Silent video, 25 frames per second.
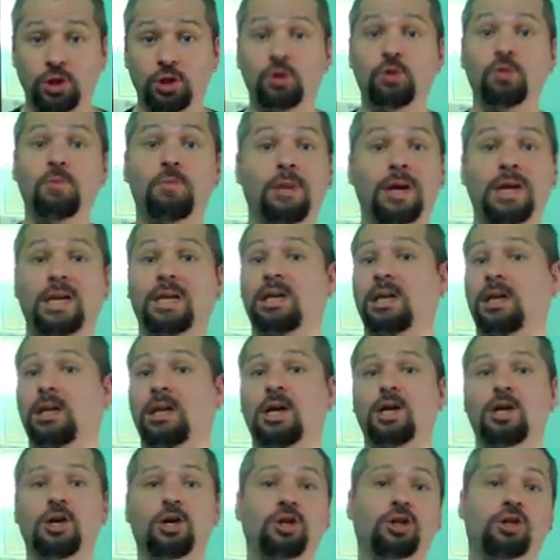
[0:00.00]
what you make it.
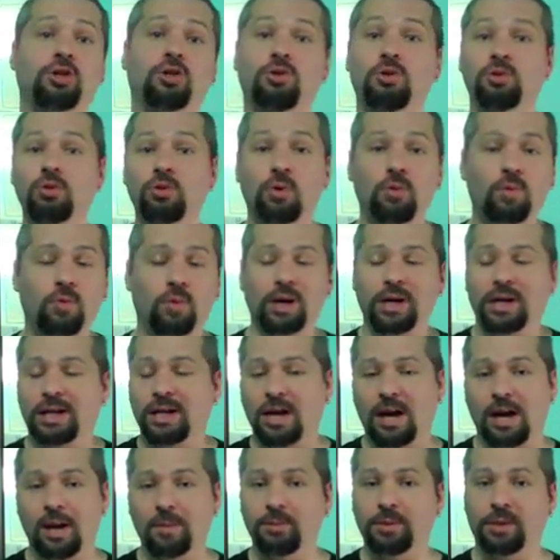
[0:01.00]
You don't want
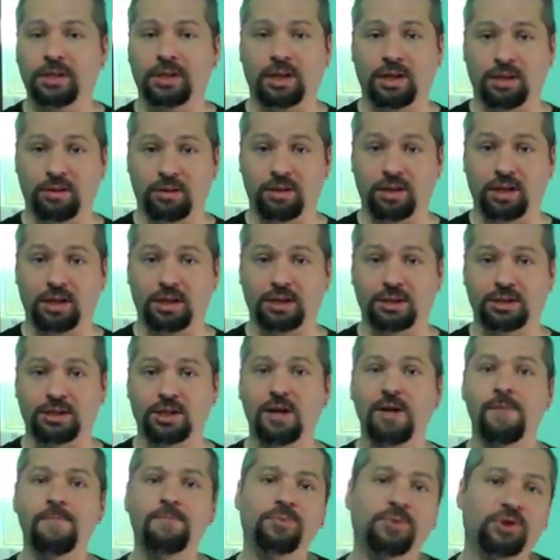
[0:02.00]
to complicate
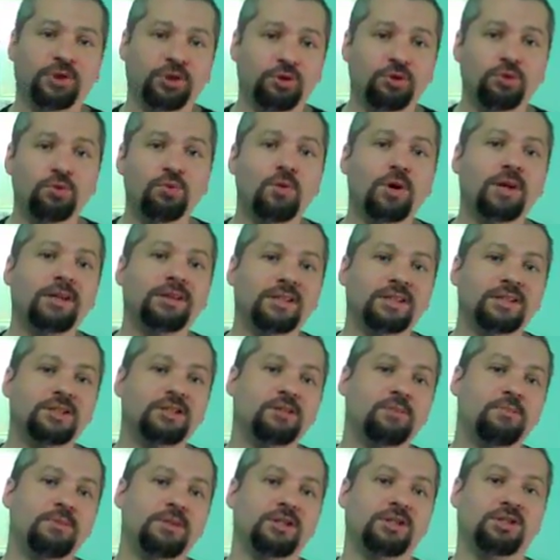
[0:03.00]
things. You want
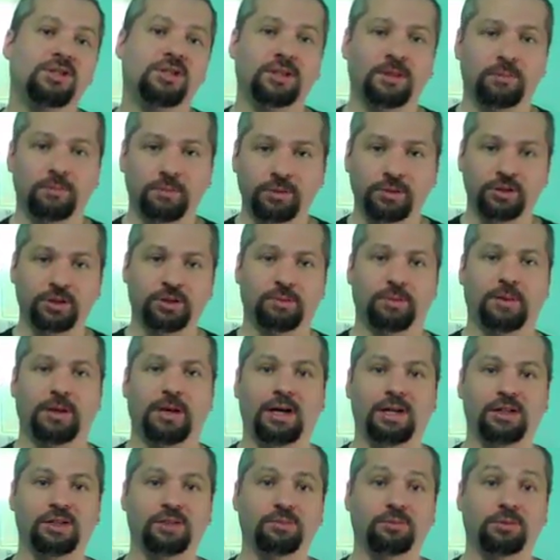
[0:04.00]
this to be as simple as
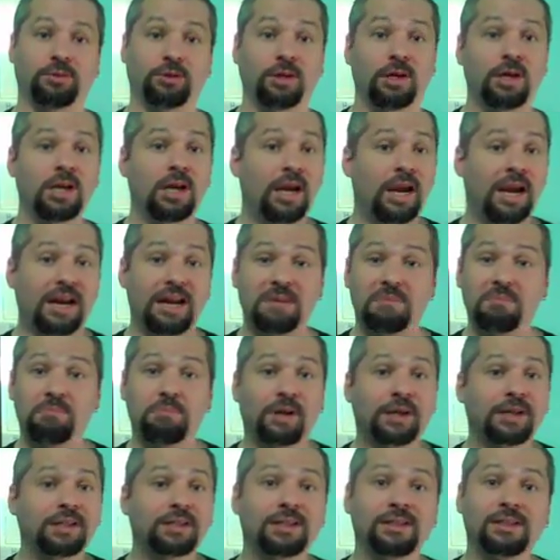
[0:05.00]
possible. And
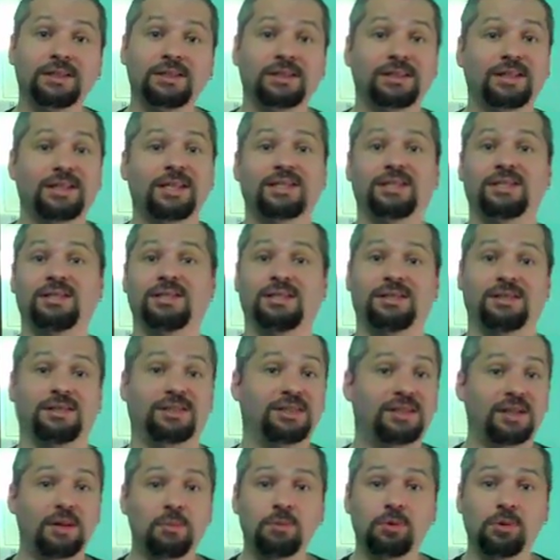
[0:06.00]
abundance is as
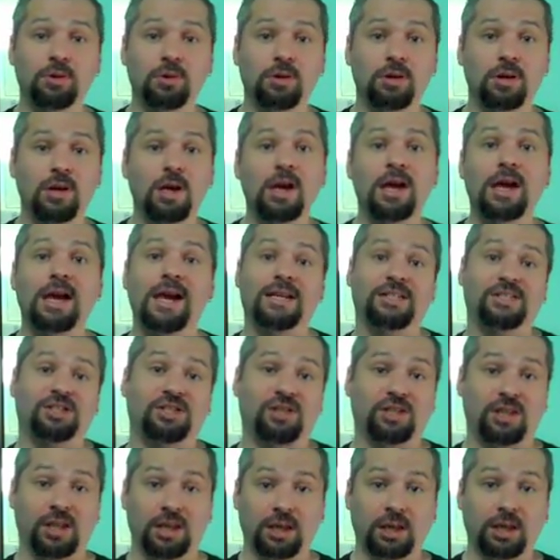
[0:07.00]
simple
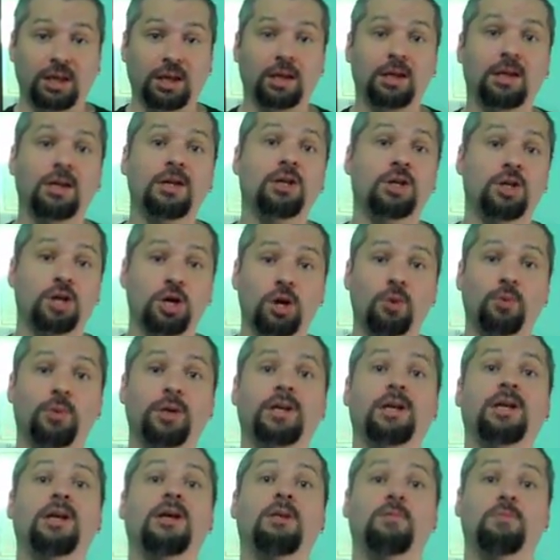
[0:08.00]
as thinking,
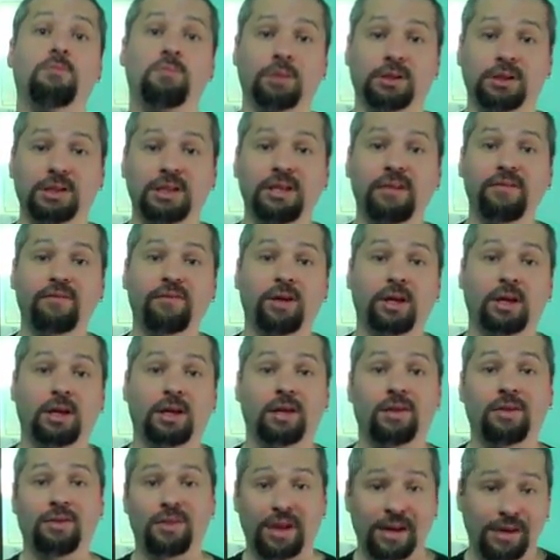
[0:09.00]
knowing, and
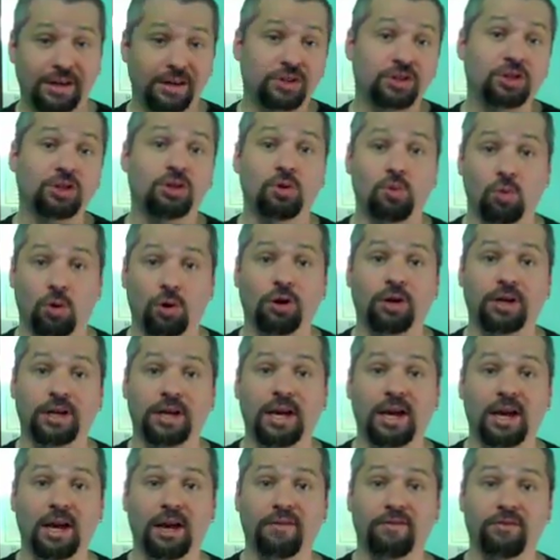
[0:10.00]
believing that you
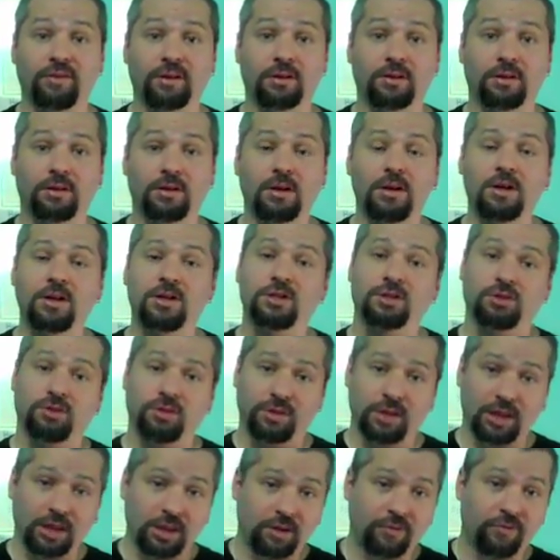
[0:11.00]
already have it.
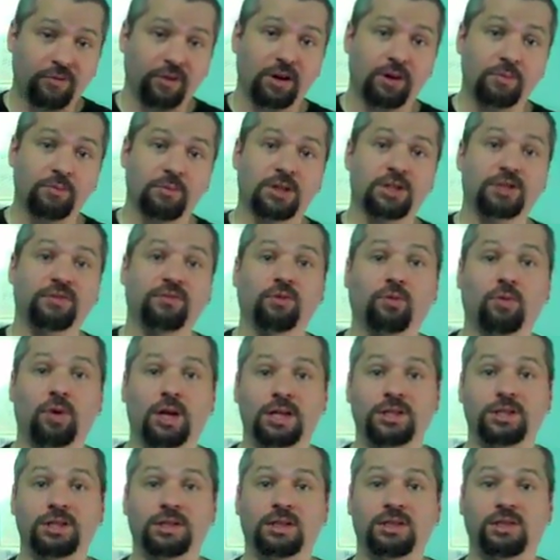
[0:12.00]
So thank you very much for
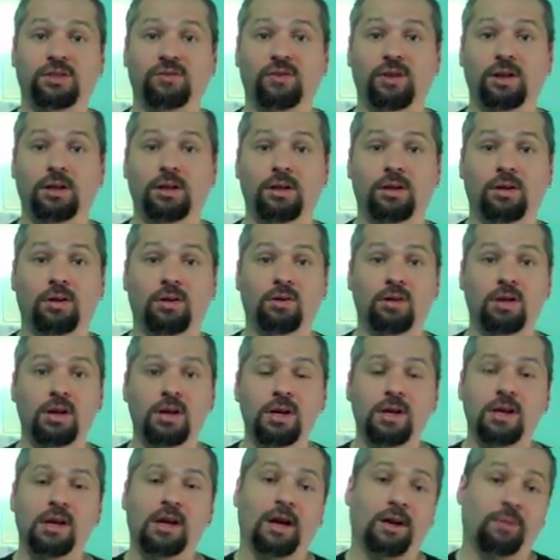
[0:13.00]
watching this video.
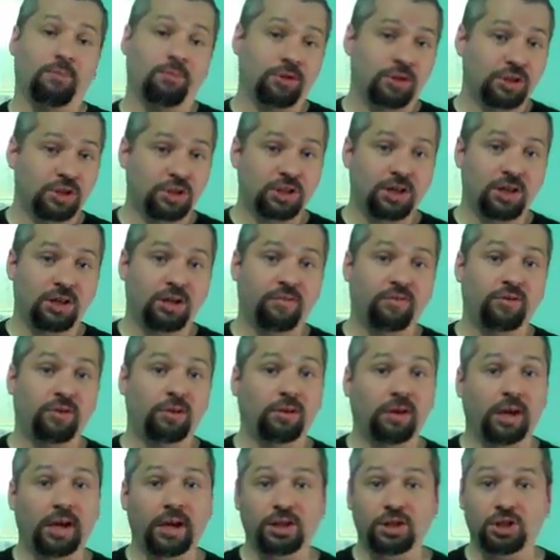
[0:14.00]
I appreciate it if
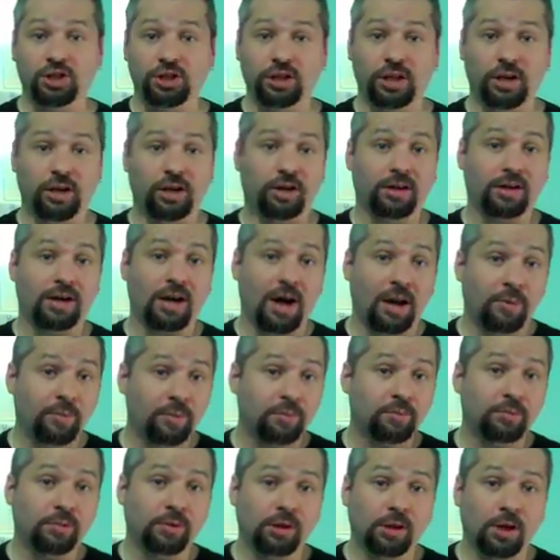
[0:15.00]
you like, share,
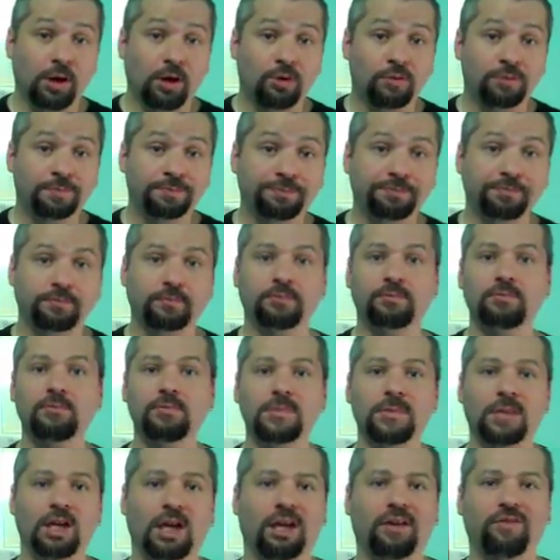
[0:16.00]
comment below.
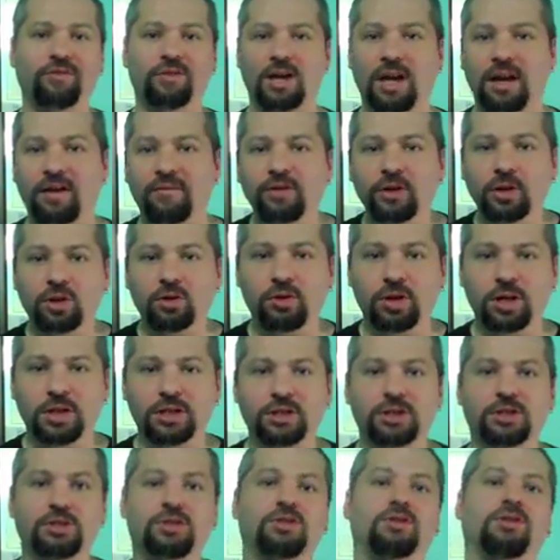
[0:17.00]
And if you have any
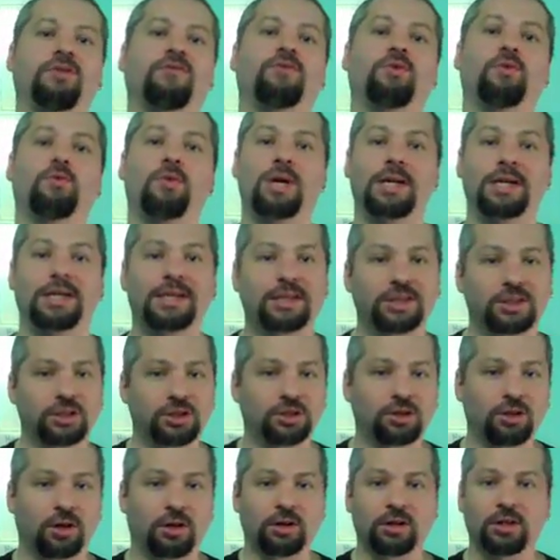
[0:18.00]
questions or if you want to get
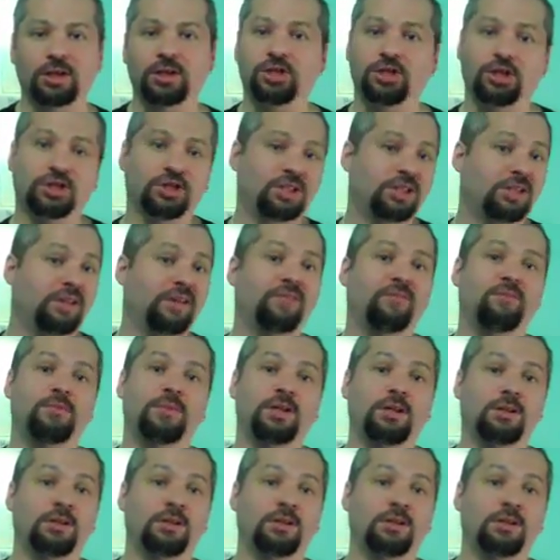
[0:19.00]
started, just